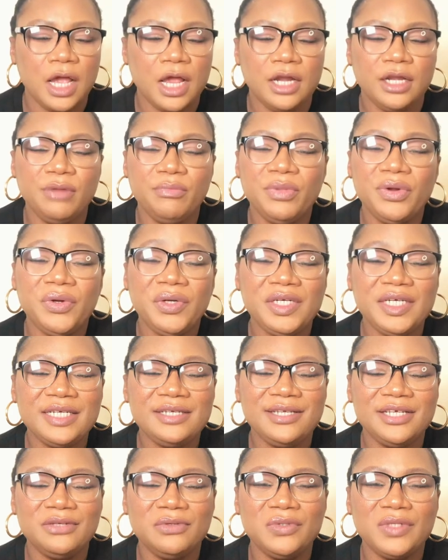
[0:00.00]
The Mary Jane
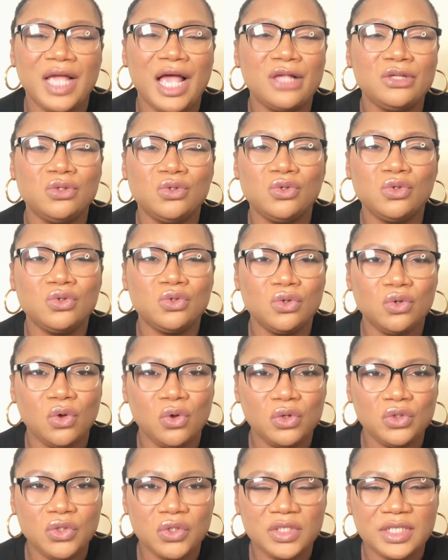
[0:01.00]
heels are so
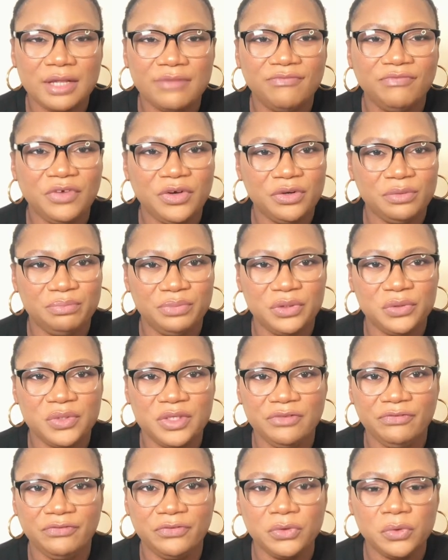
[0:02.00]
gorgeous and very
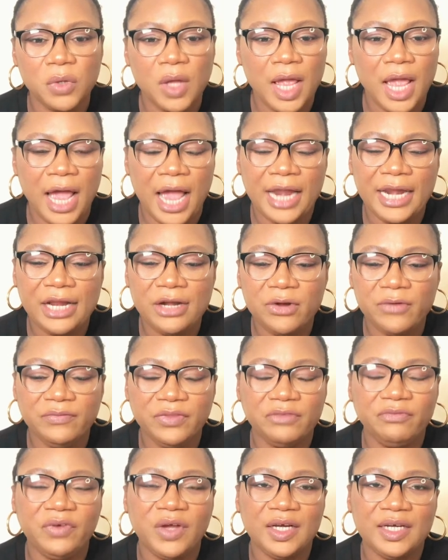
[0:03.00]
beautiful. And I love the
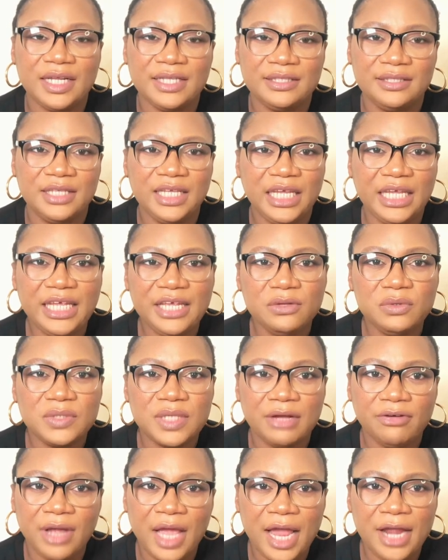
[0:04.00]
fact that the heels
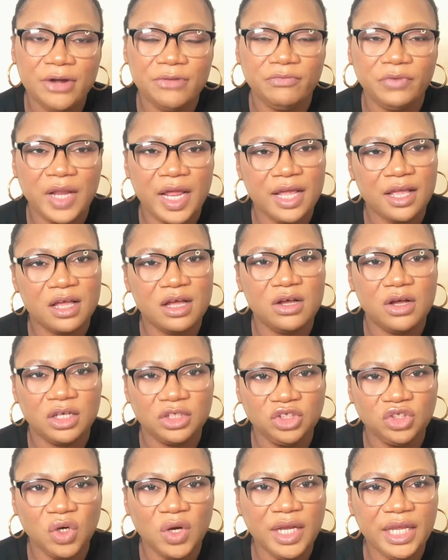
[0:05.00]
are kind of like
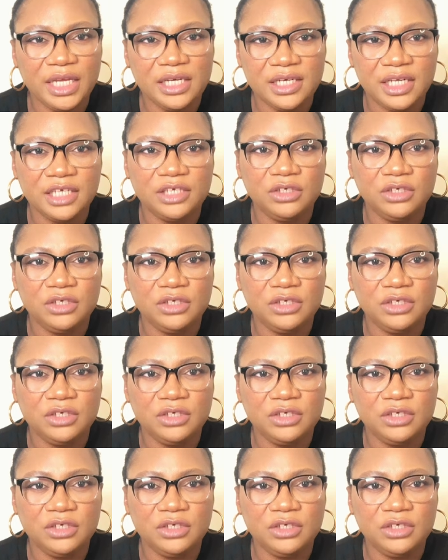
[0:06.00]
chunky